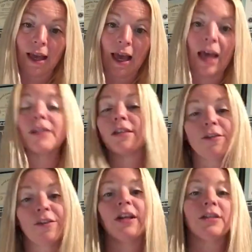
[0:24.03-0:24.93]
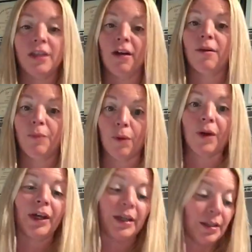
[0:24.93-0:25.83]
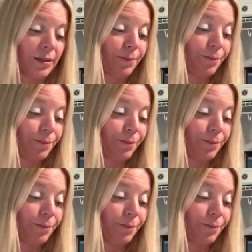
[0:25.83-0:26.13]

and serving it to their employees.